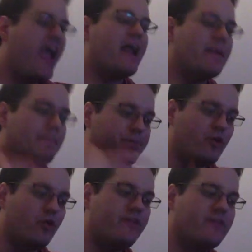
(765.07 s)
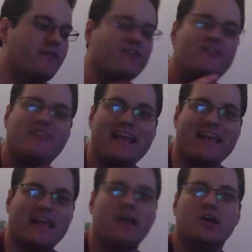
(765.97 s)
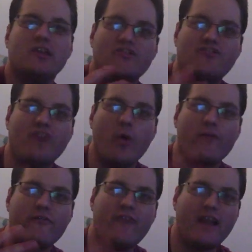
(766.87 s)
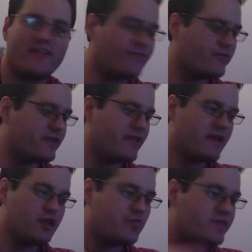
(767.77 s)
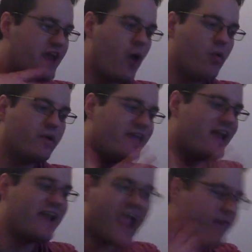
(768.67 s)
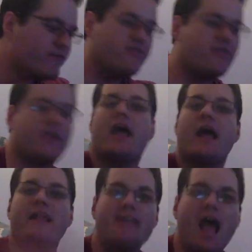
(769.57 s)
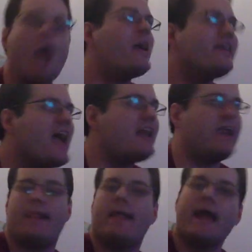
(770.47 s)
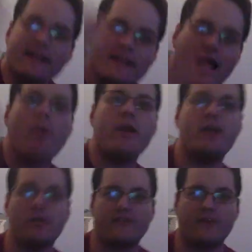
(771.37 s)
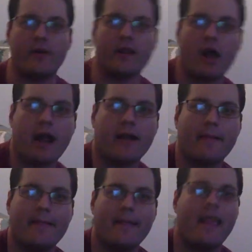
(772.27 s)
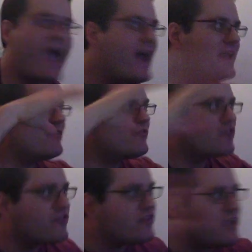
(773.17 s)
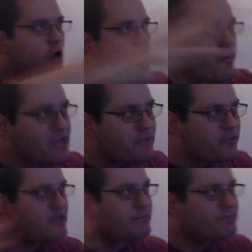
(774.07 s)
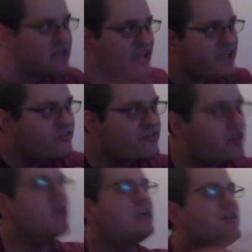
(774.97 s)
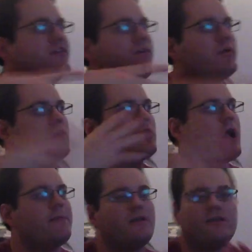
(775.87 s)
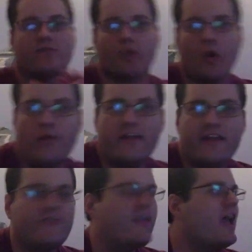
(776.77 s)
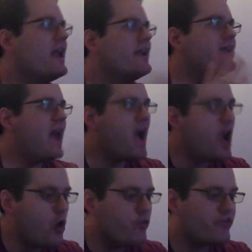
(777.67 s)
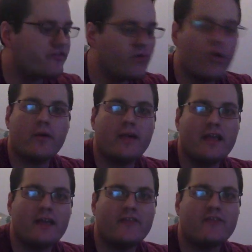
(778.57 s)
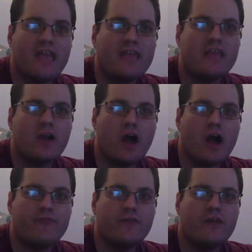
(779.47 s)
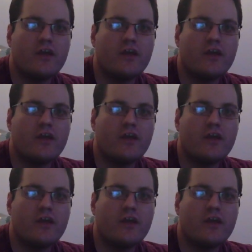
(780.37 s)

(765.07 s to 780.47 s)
and building the setting so effectively that you now get everything. Now I get it. Now I know what's going on. And to see it all being put in place, to see what Karapika's role is, now the story is taking off